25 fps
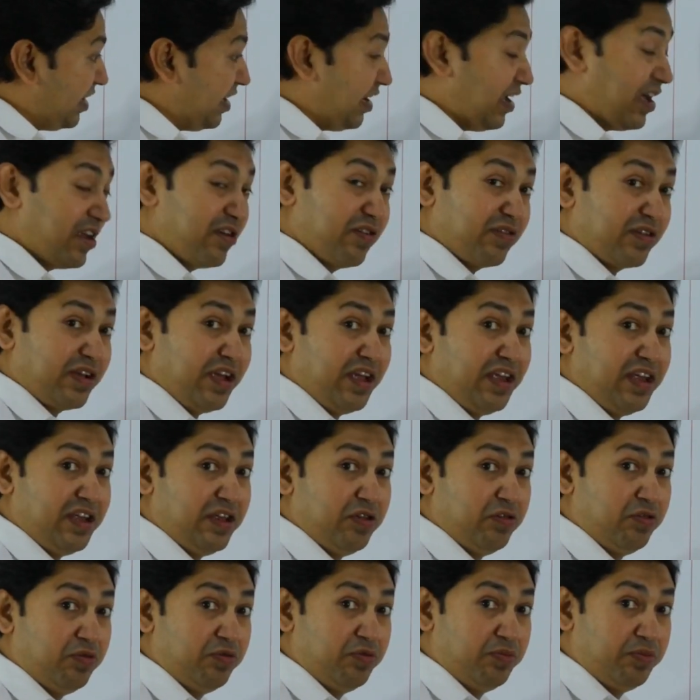here. Okay,
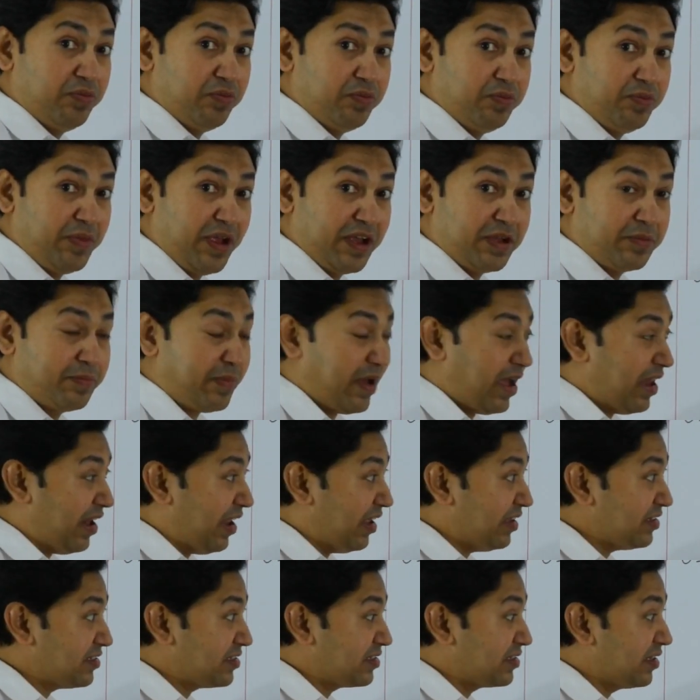you make
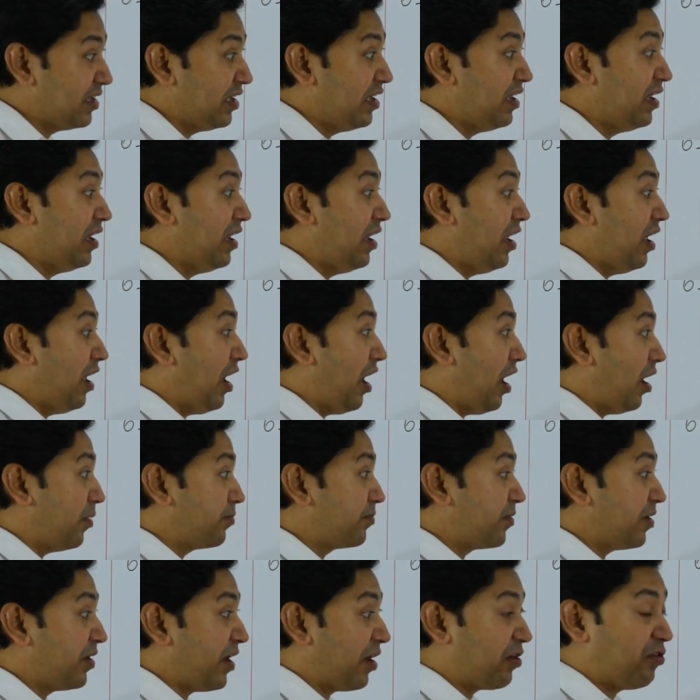balance
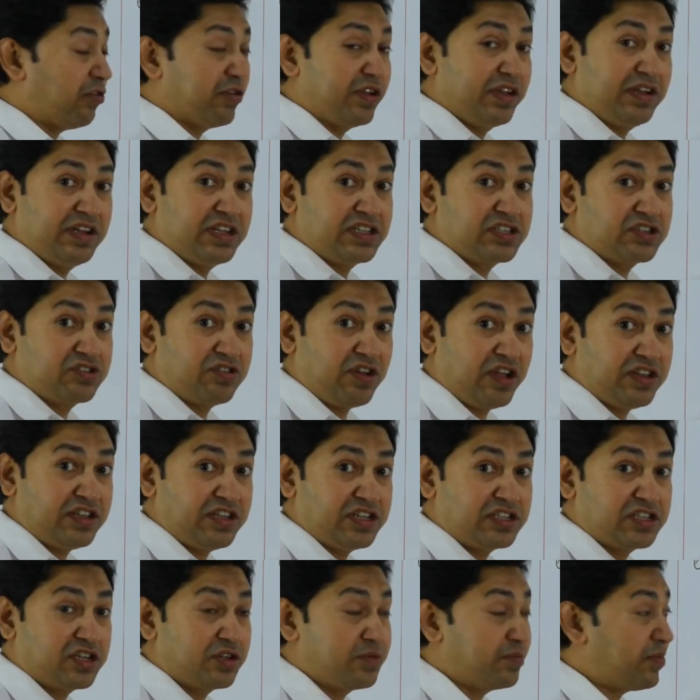after recording this
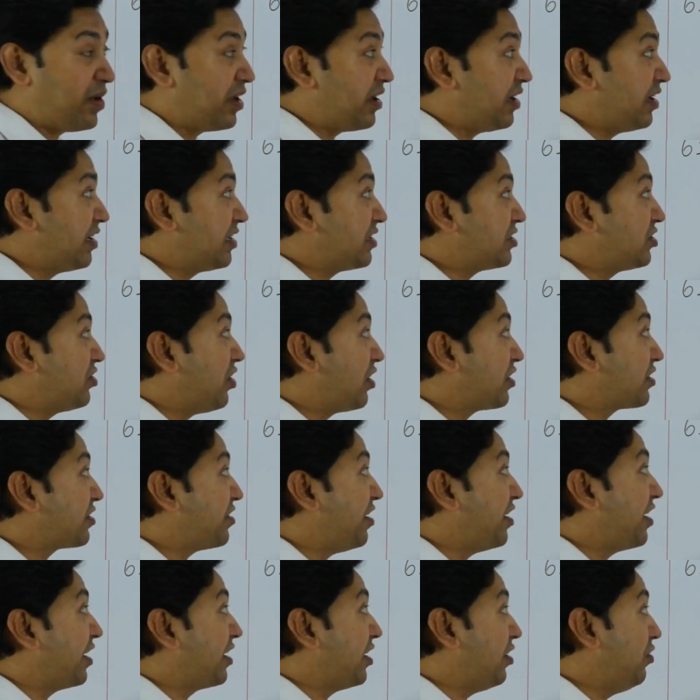transition, but it is not
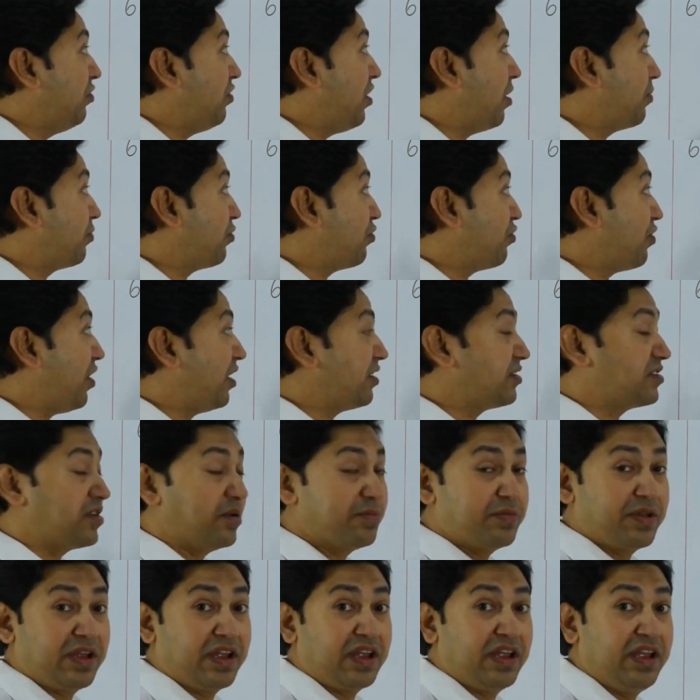correct. You have to write
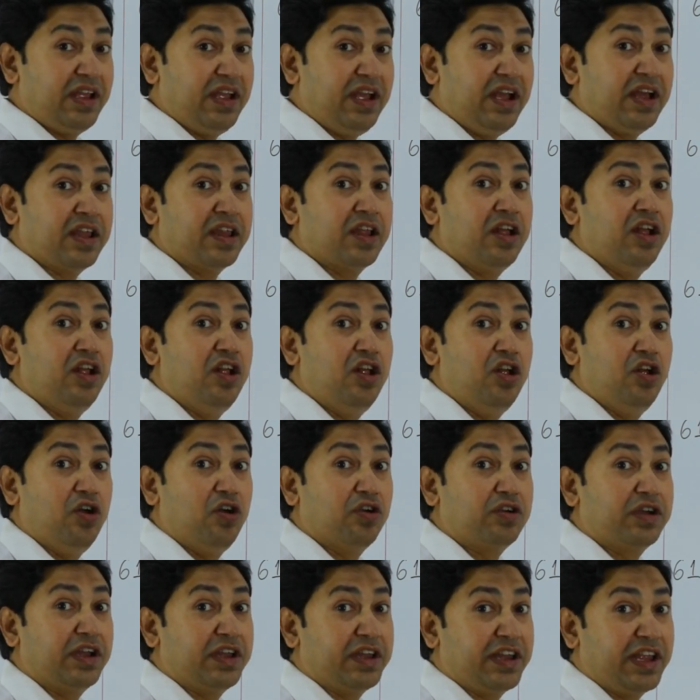something here.
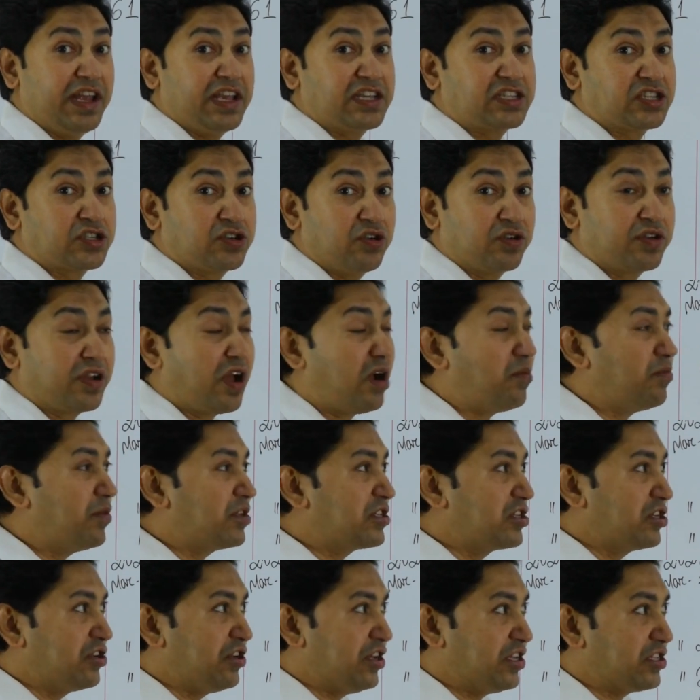Okay, restored, how
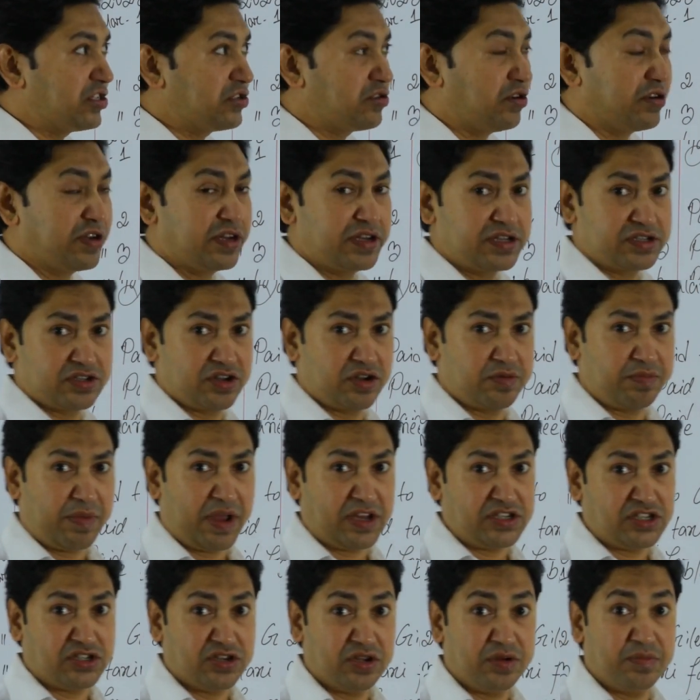much restored is not
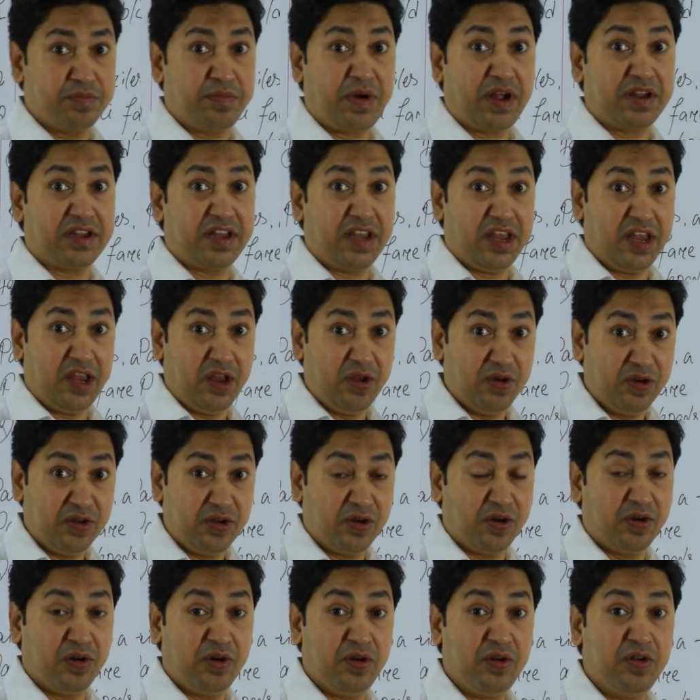mentioned, but you
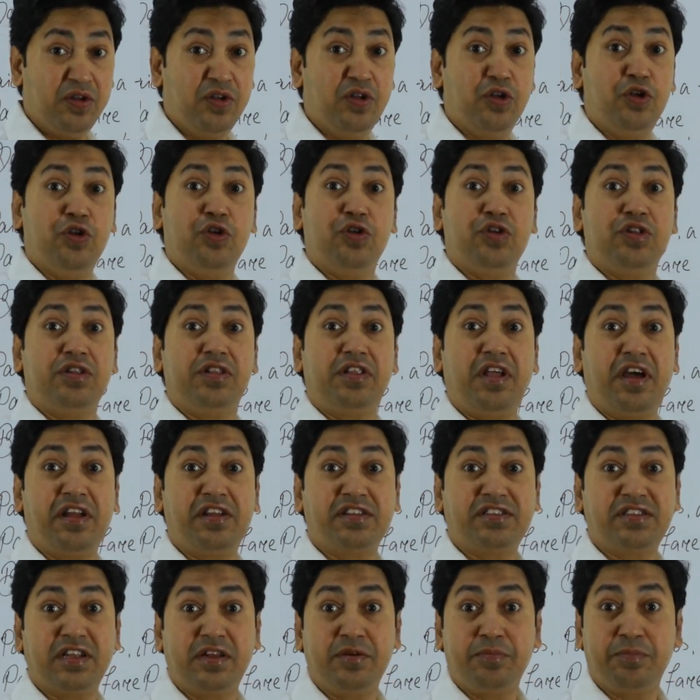know there
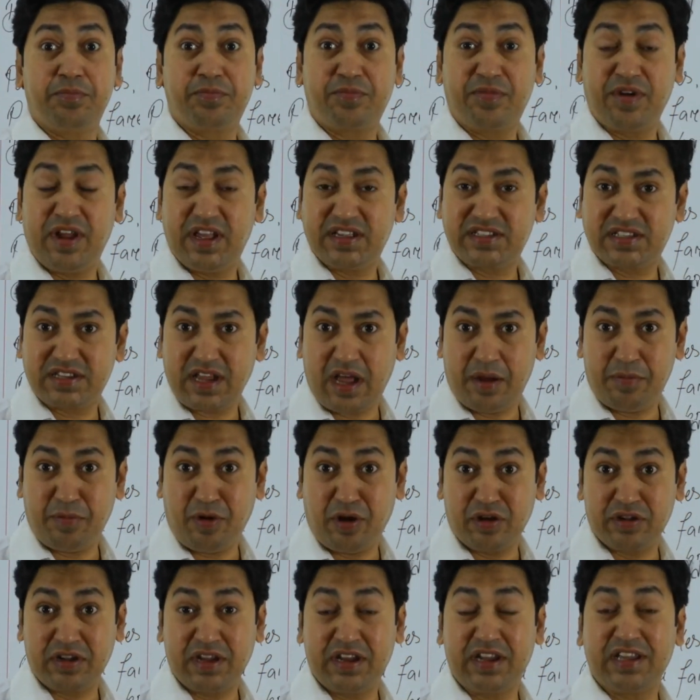is the Imprest
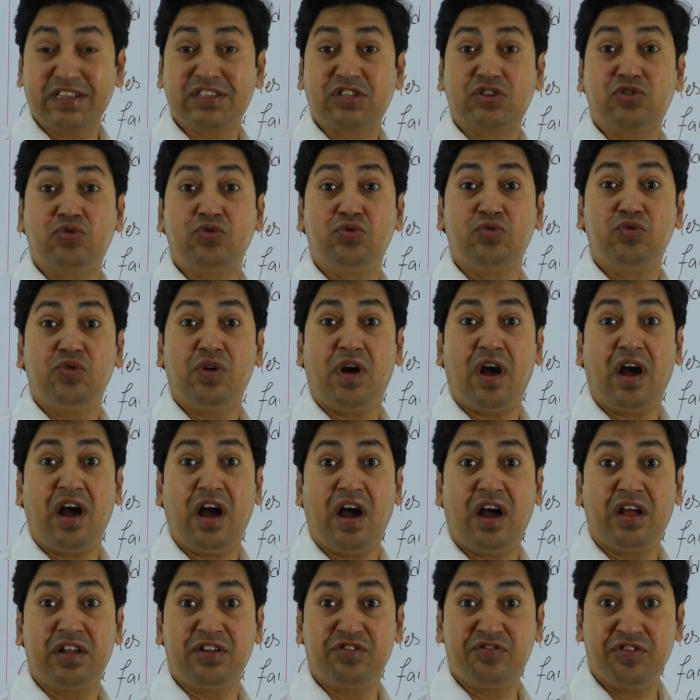amount, it is
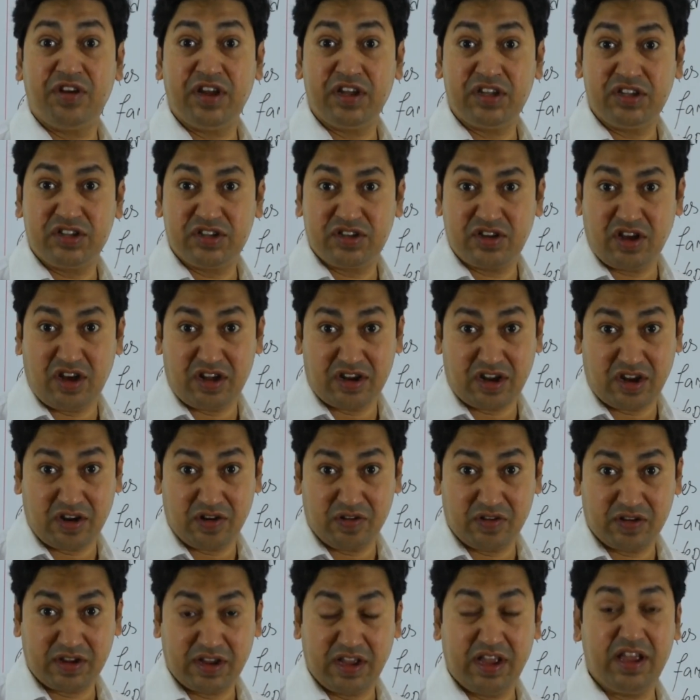$200.
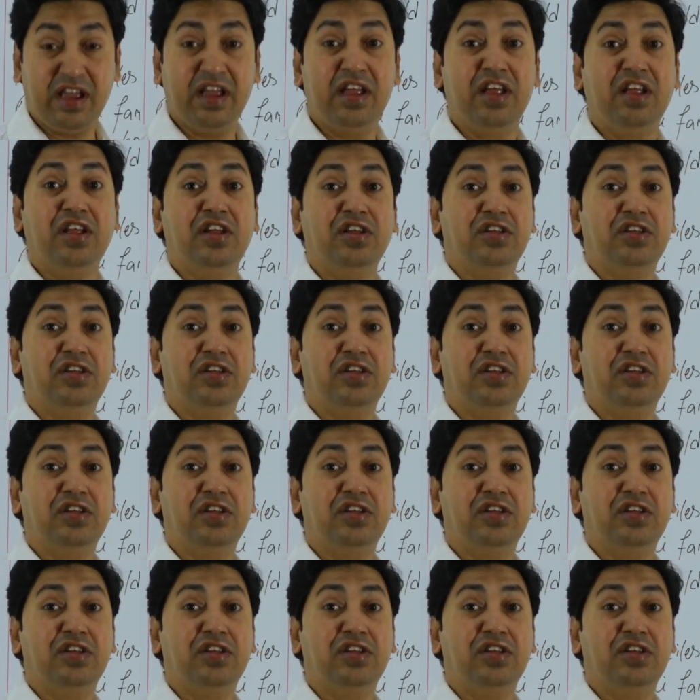Okay,